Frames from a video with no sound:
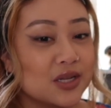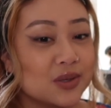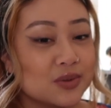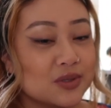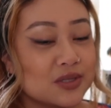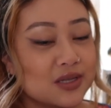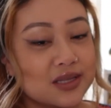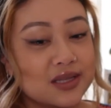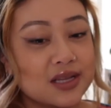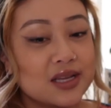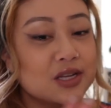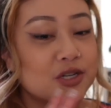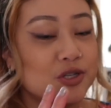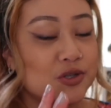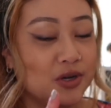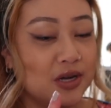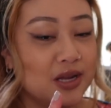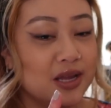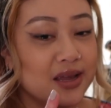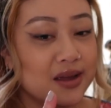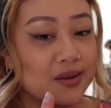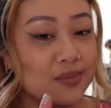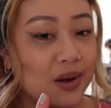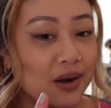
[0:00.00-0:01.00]
There was nothing
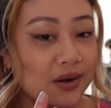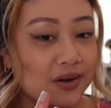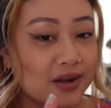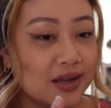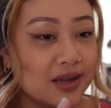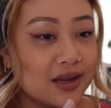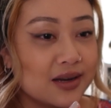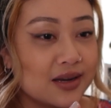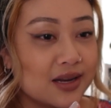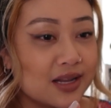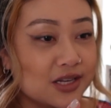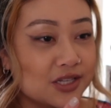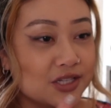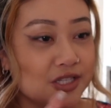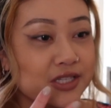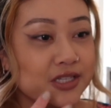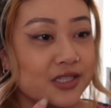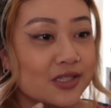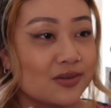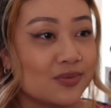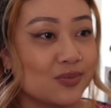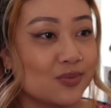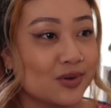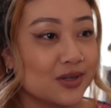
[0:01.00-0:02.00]
intriguing about it. It
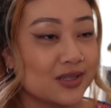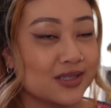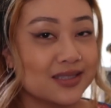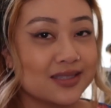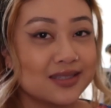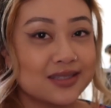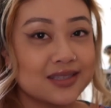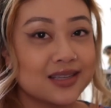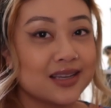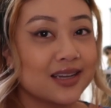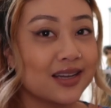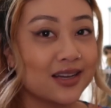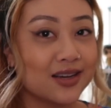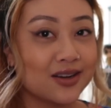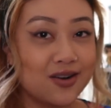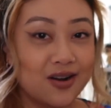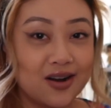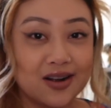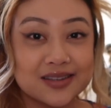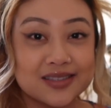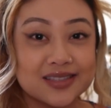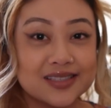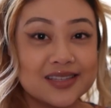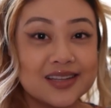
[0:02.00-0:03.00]
just was
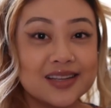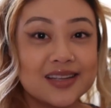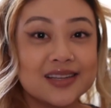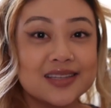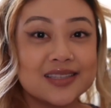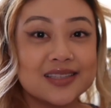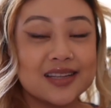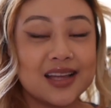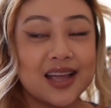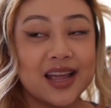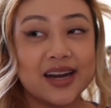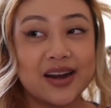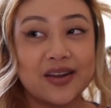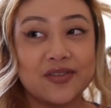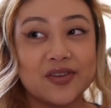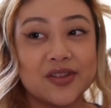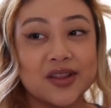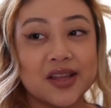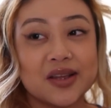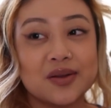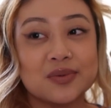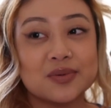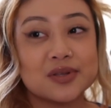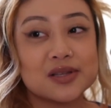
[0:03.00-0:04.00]
constant, and I felt
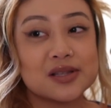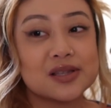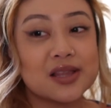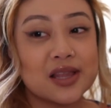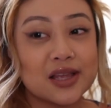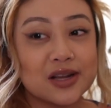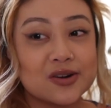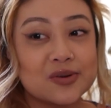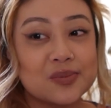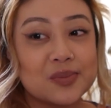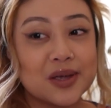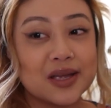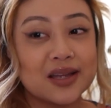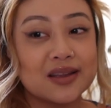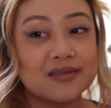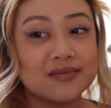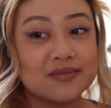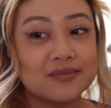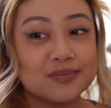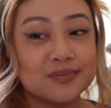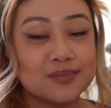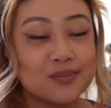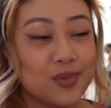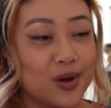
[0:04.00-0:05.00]
like it was a little bit
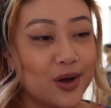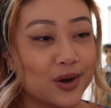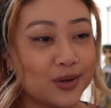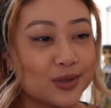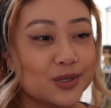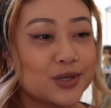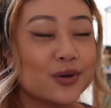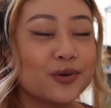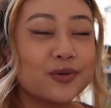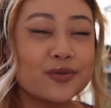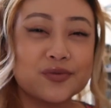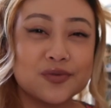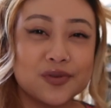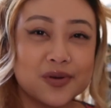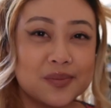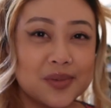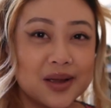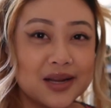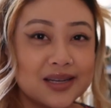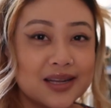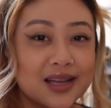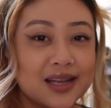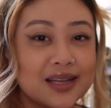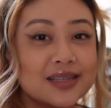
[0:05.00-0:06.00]
monotone for
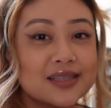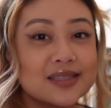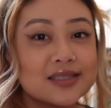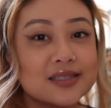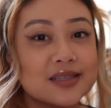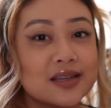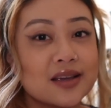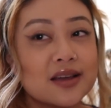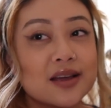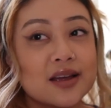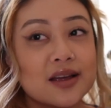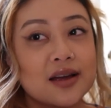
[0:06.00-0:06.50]
my taste.